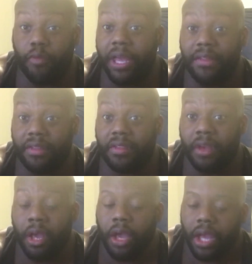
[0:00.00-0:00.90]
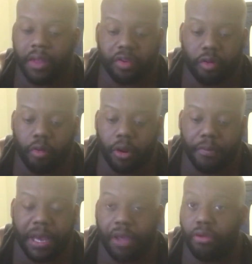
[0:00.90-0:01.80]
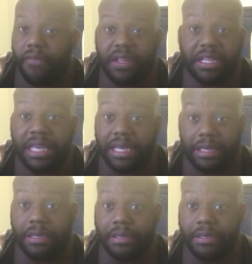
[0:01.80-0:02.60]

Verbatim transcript: wins. It's a quarterback driven league.